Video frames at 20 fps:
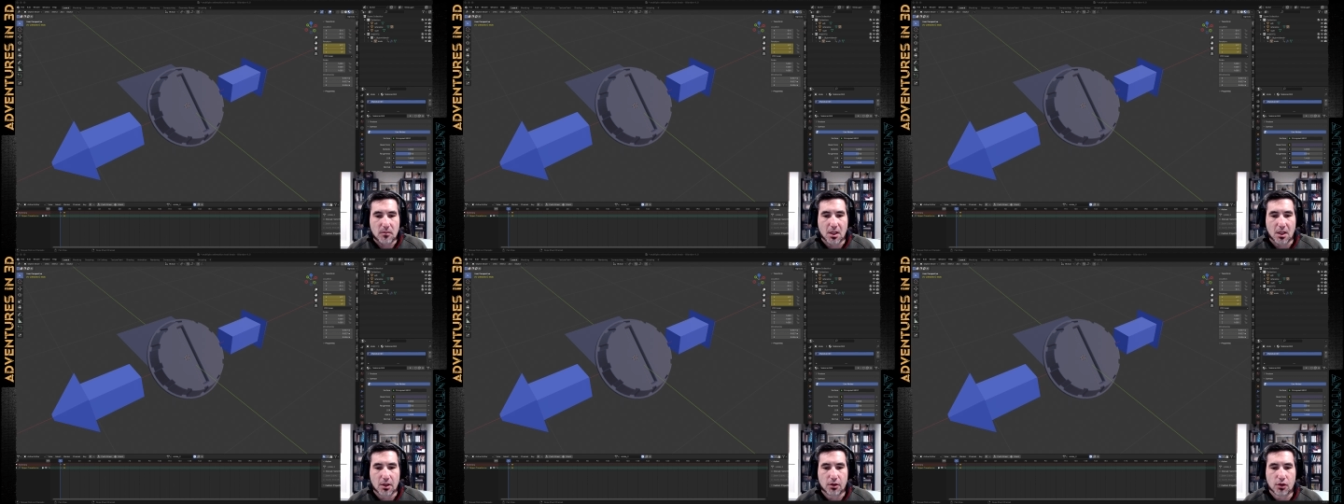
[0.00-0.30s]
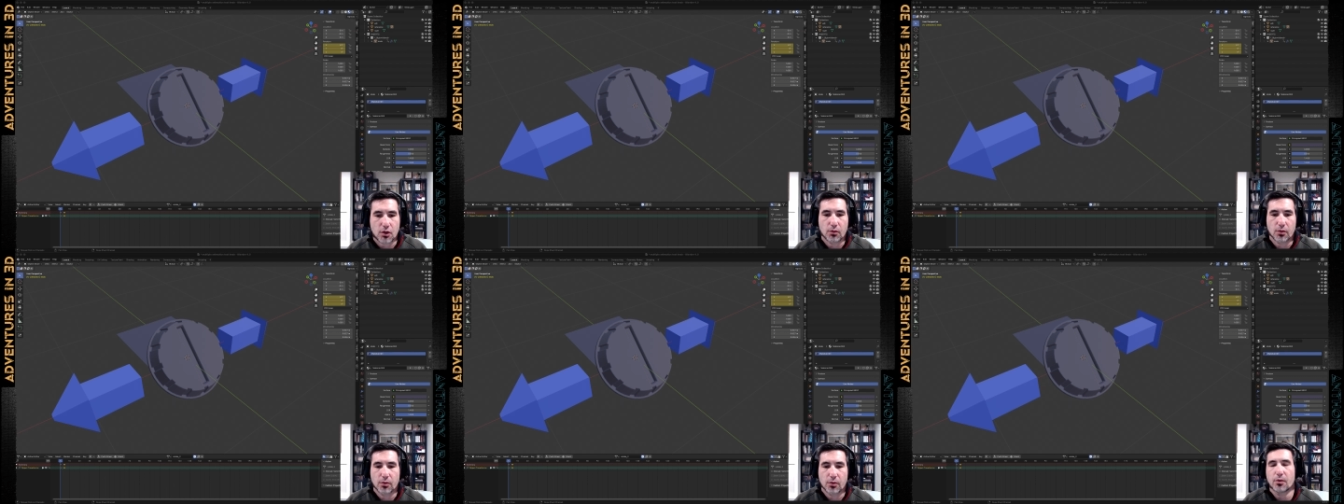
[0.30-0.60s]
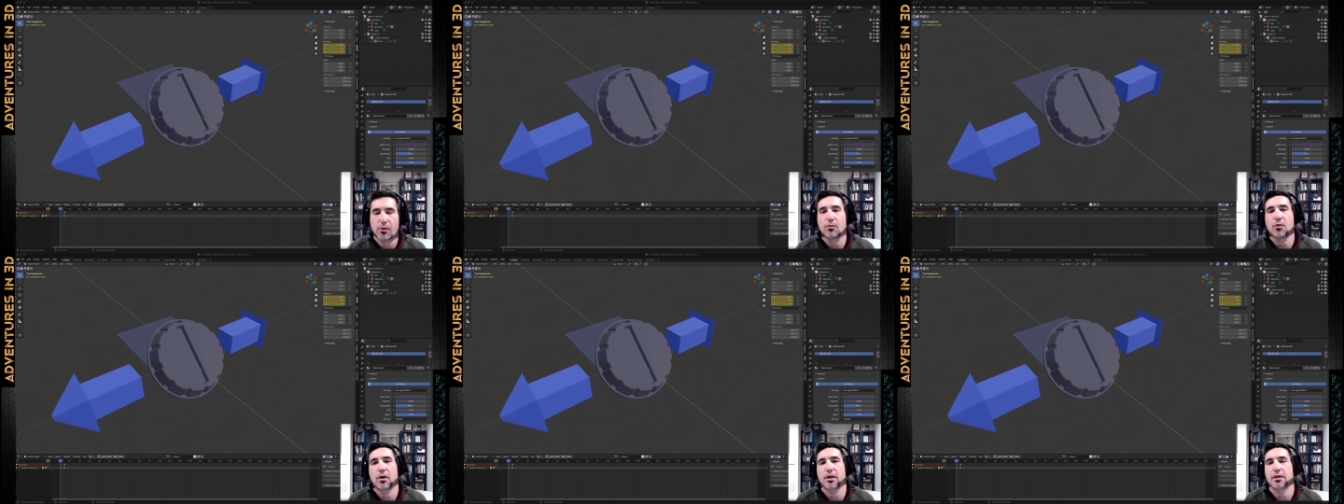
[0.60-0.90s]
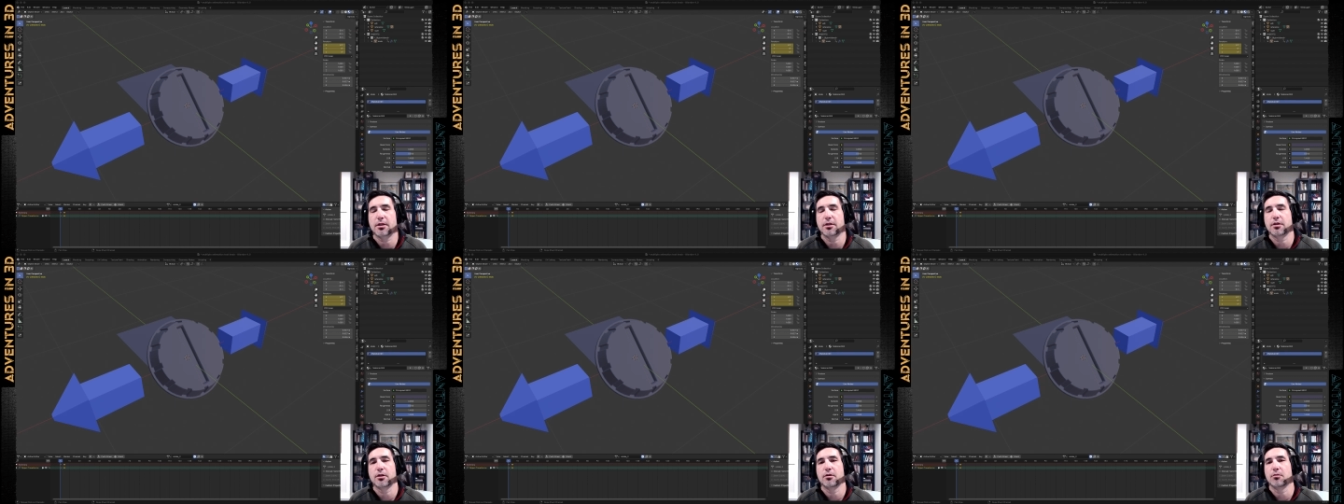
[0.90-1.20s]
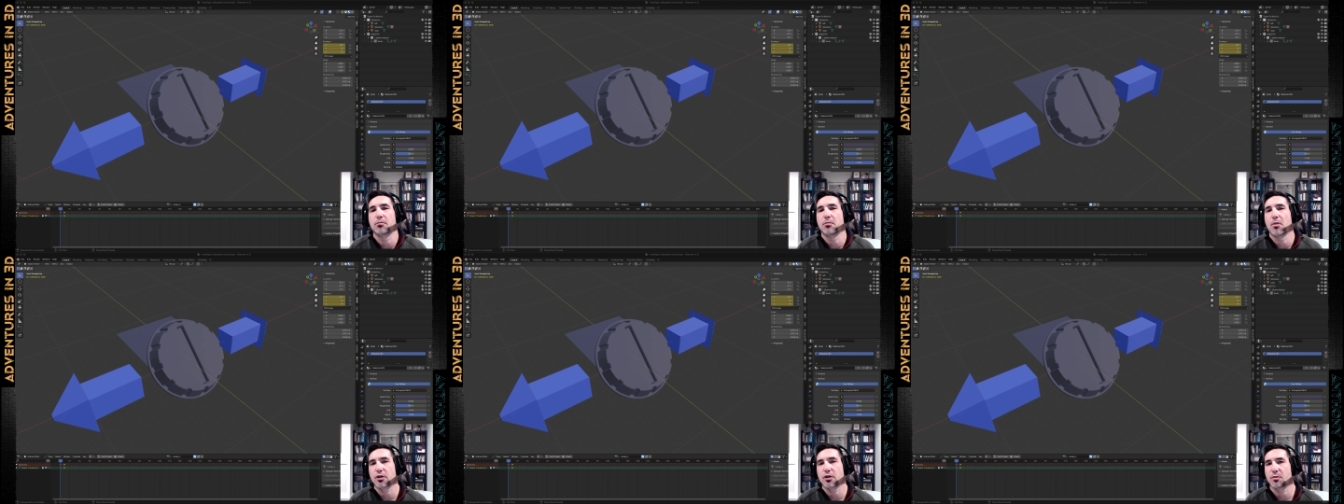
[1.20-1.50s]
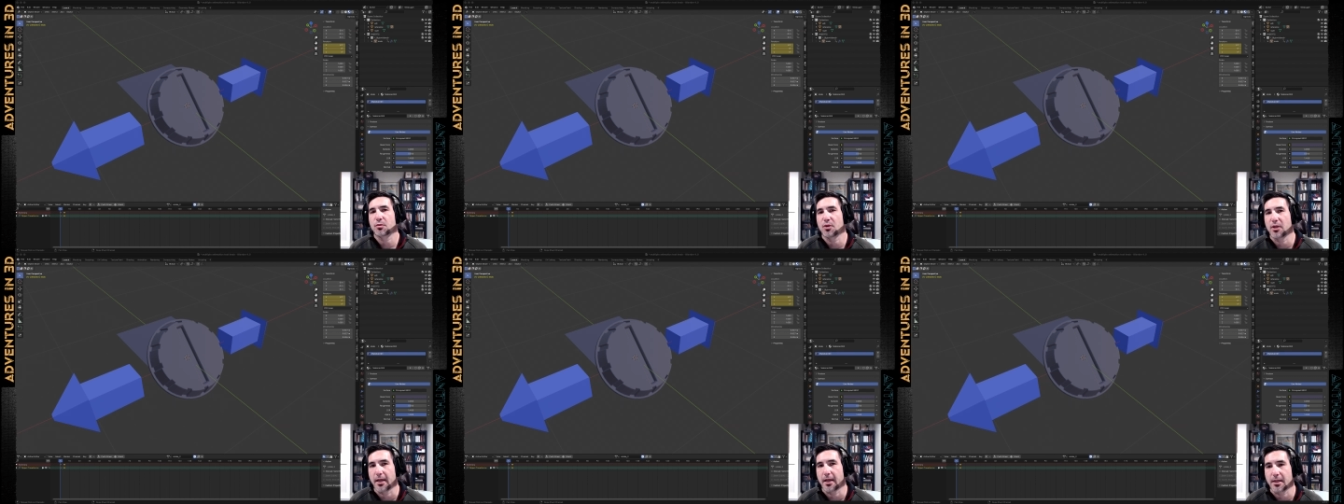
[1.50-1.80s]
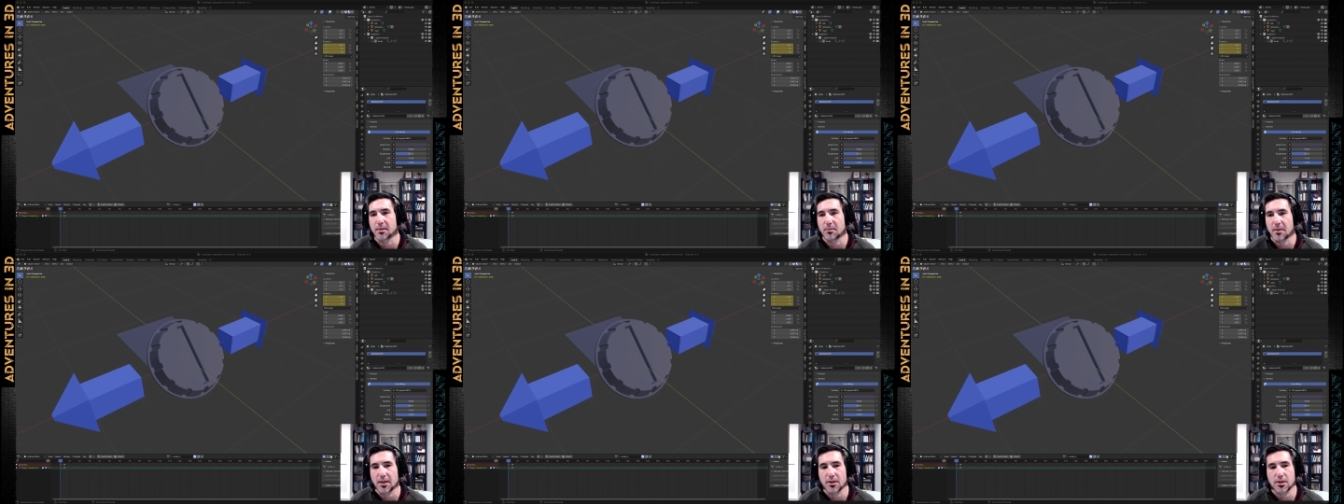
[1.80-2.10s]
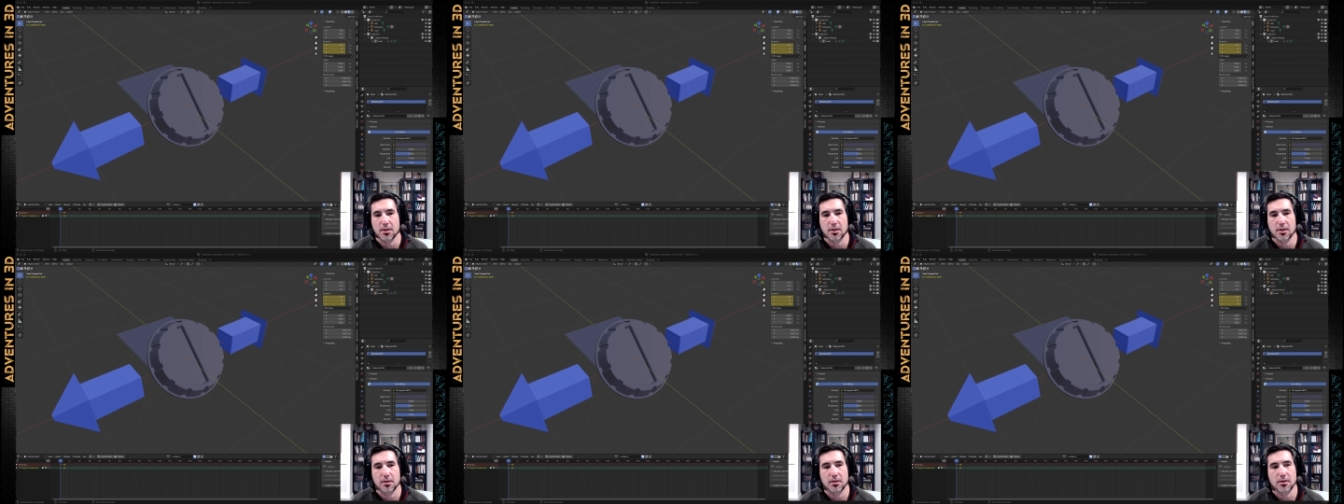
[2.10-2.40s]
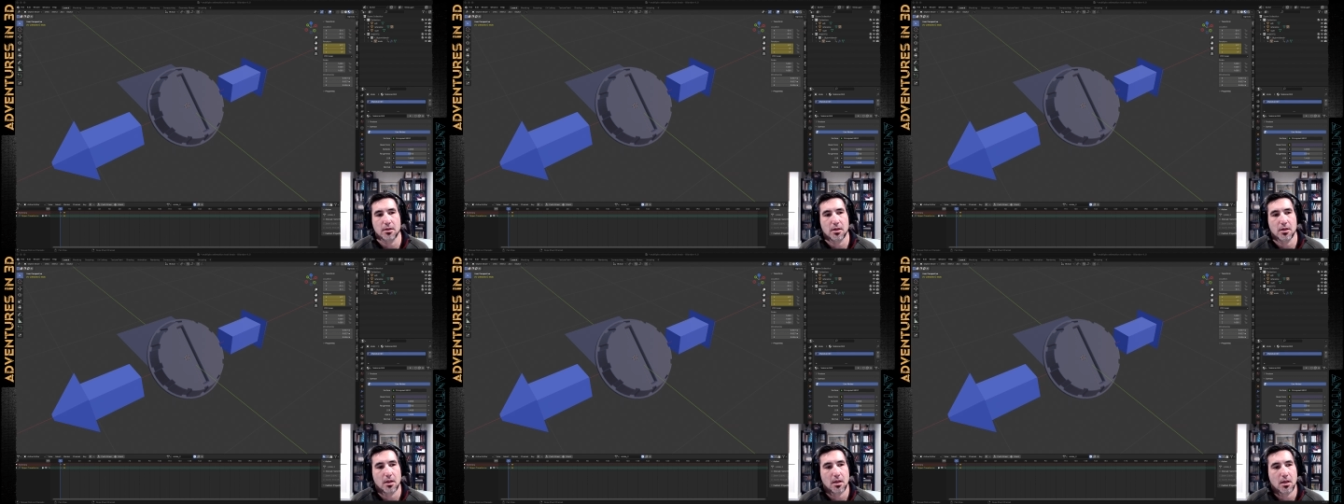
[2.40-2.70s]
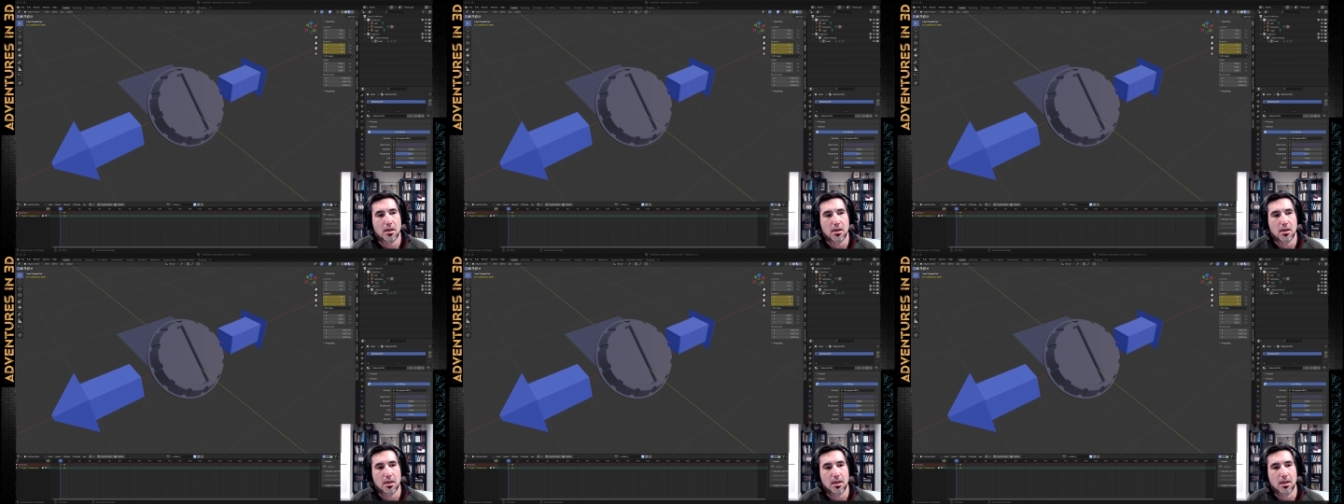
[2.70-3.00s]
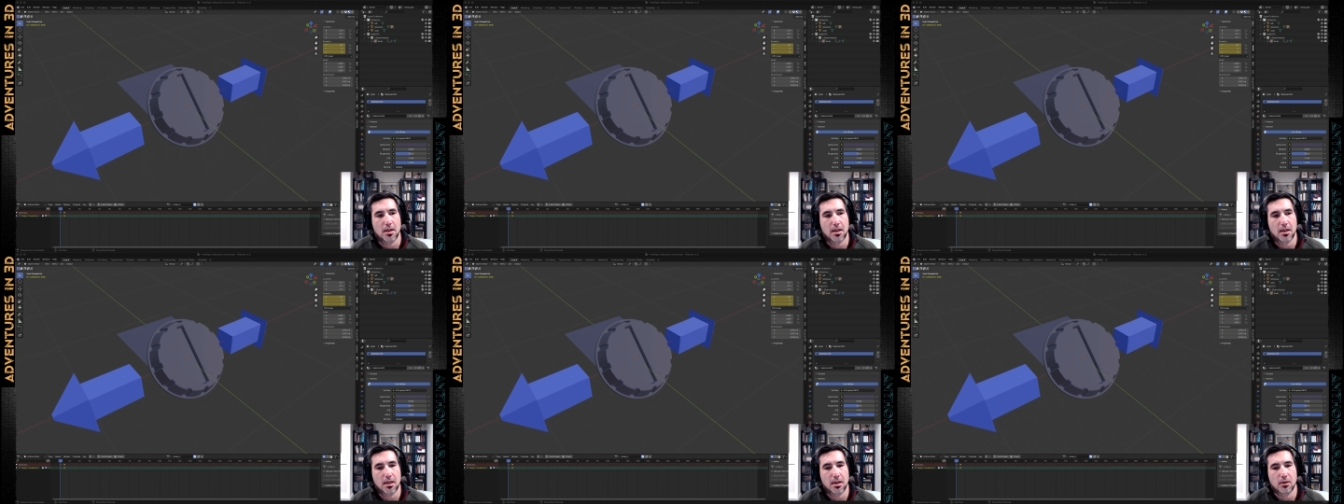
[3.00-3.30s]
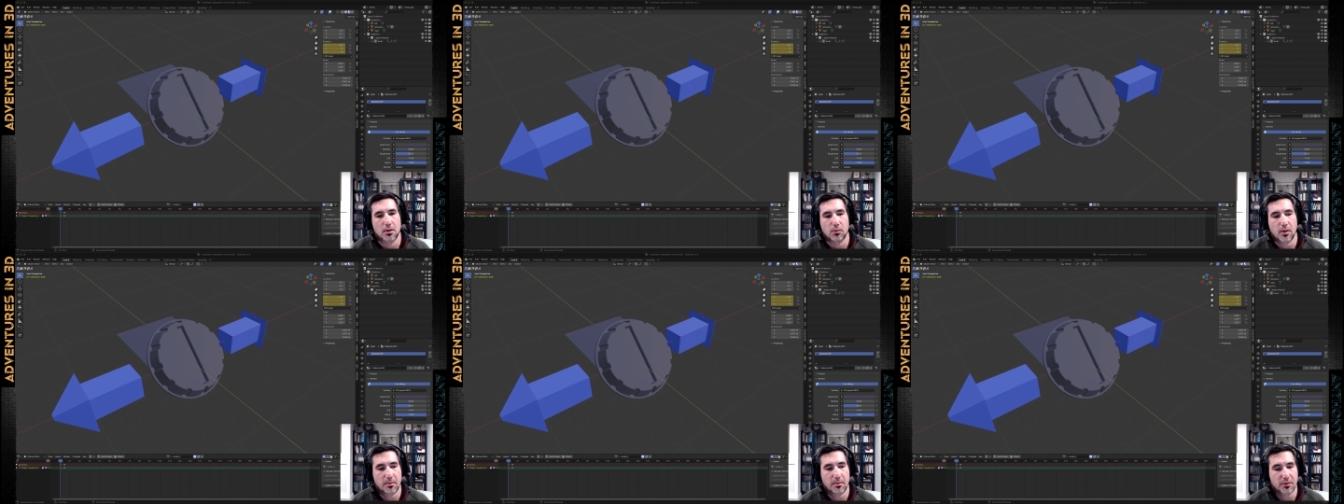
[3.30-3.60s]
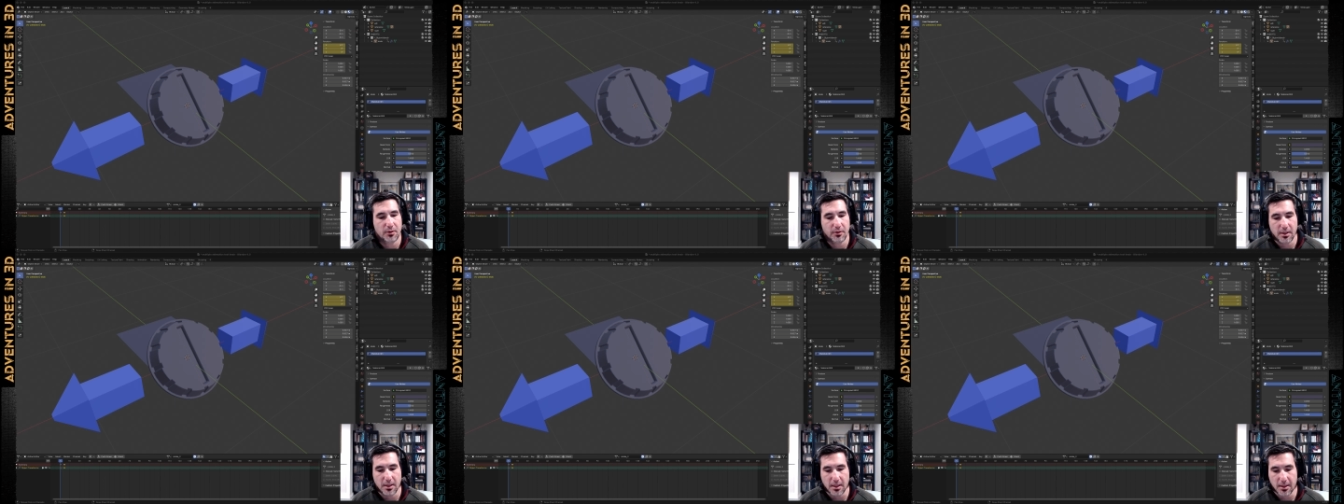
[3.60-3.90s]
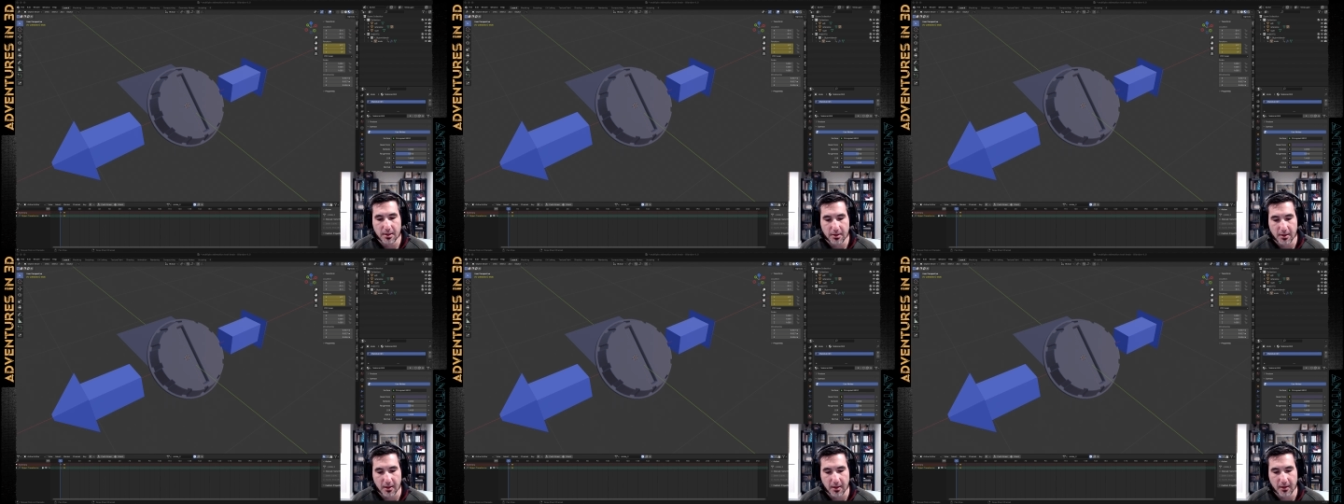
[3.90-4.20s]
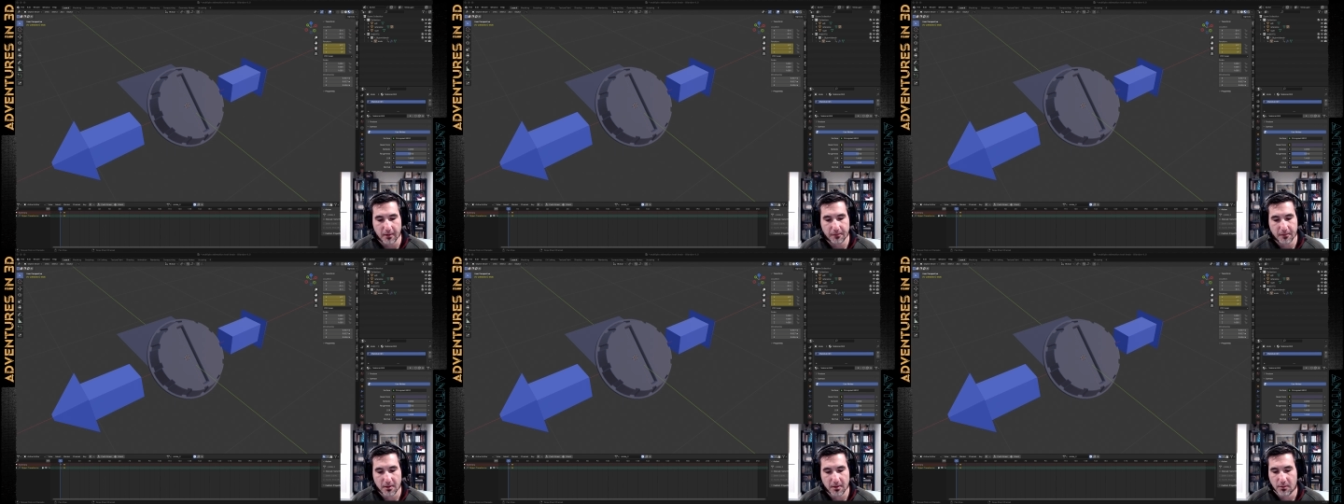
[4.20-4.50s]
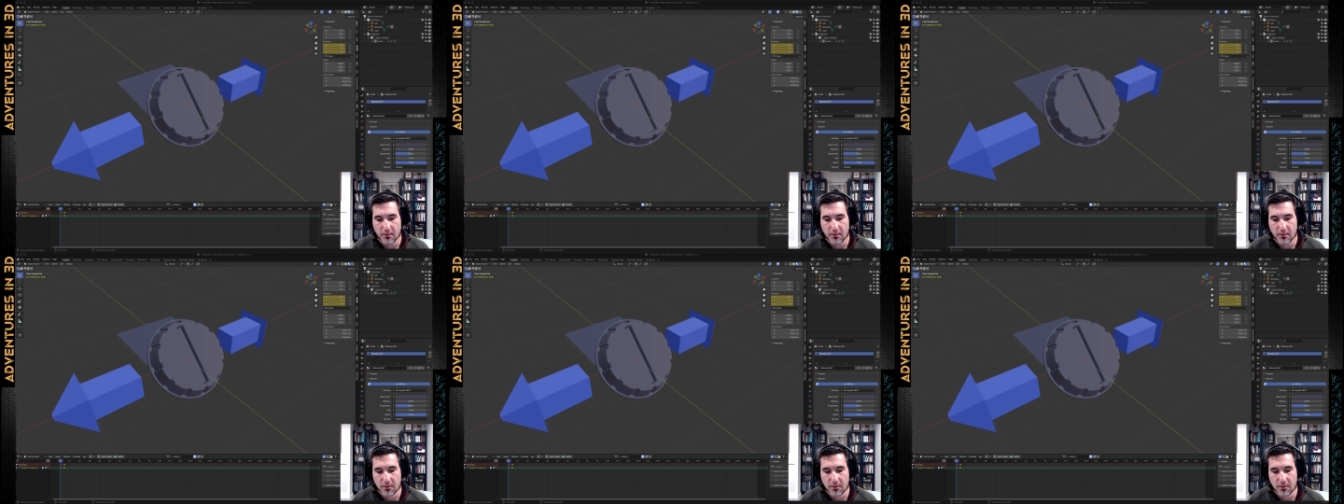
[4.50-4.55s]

So when we want to do multiple animations in Web three D stuff,